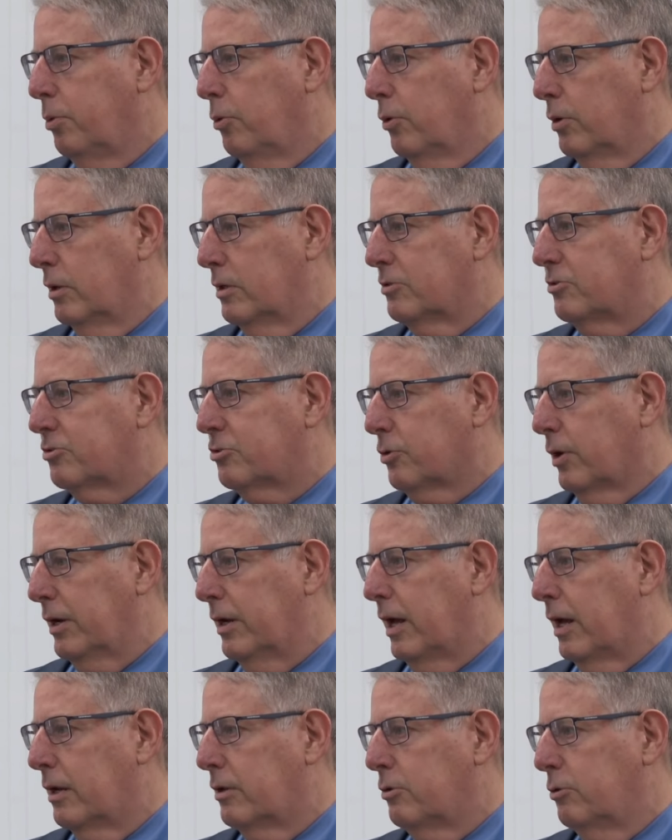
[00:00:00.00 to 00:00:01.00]
pointed it
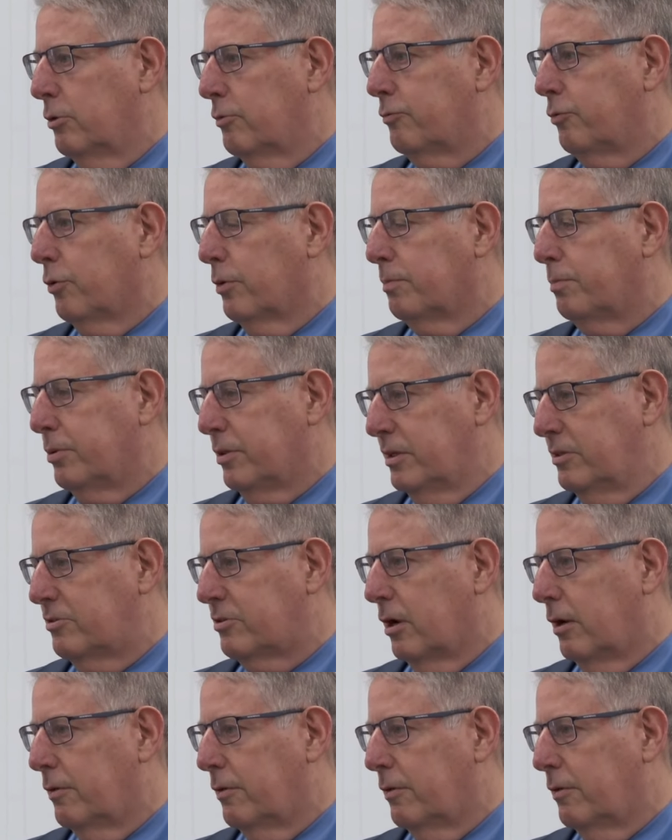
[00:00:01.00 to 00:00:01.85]
straight at a uniformed police